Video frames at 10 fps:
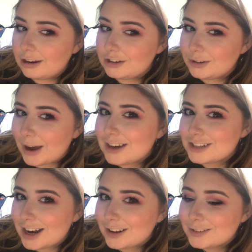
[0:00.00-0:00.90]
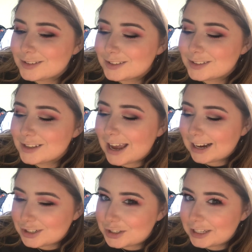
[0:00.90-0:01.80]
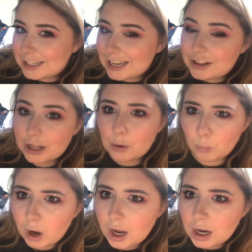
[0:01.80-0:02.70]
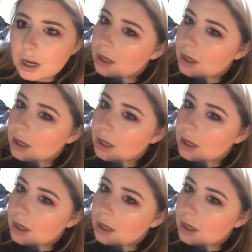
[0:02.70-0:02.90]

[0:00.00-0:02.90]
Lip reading: 2 eyeshadows, actually. And they're like, what?